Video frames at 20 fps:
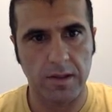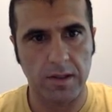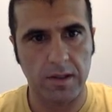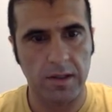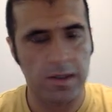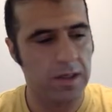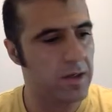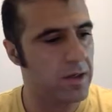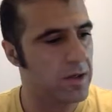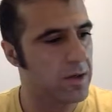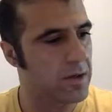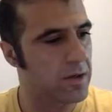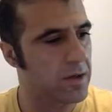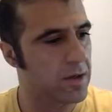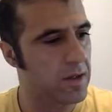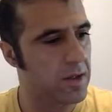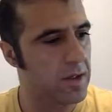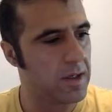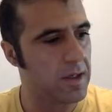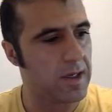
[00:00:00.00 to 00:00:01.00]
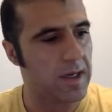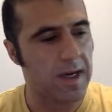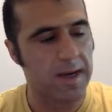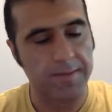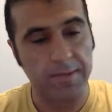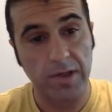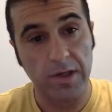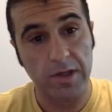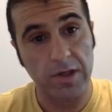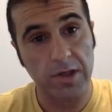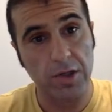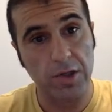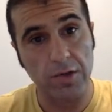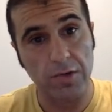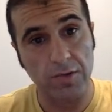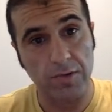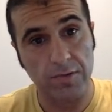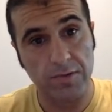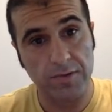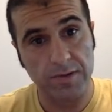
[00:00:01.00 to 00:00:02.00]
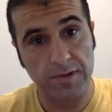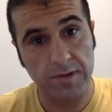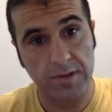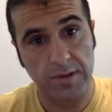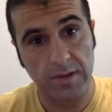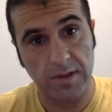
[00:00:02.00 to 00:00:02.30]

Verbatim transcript: here I'm going to use